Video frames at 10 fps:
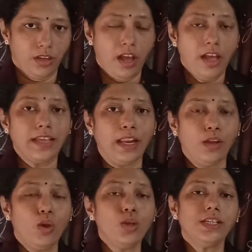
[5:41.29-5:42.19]

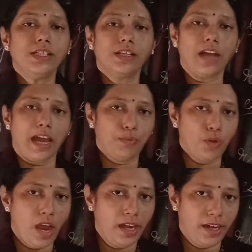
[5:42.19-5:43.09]
Cellulose is a
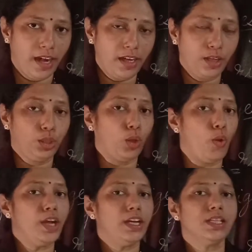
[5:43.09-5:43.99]
carbohydrate, though
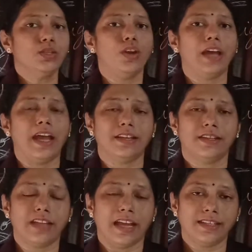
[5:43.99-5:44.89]
it is not
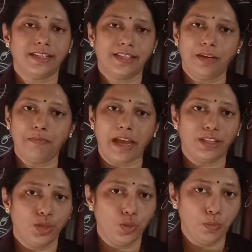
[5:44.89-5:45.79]
digested by
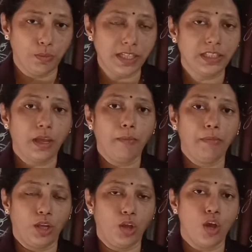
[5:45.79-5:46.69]
the humans,
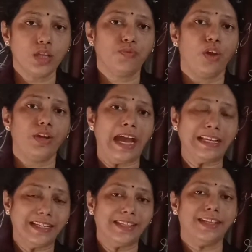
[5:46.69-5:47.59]
because for
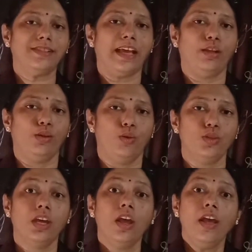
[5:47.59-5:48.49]
digesting cellulose,
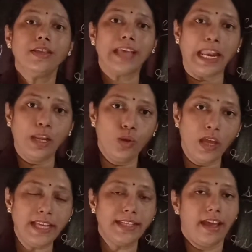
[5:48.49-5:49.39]

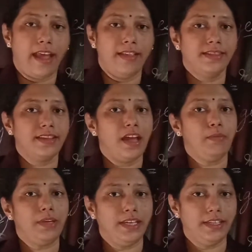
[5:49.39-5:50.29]
cellulase
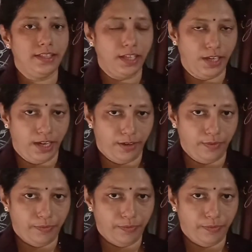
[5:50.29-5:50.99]
enzyme is needed.